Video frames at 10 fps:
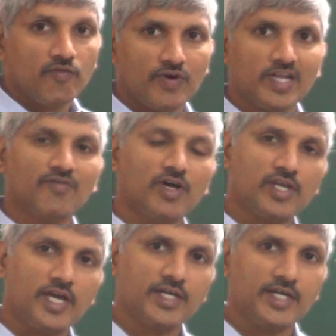Whenever
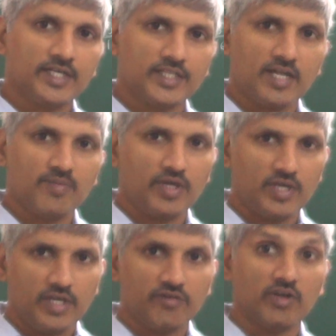a greater than
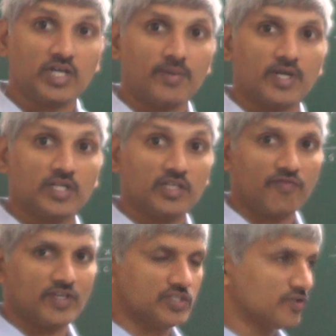b, it will come under the
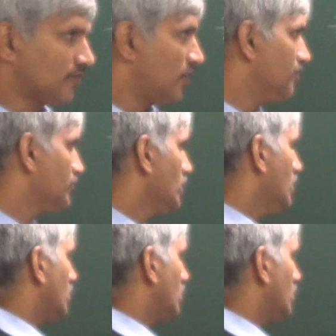first form.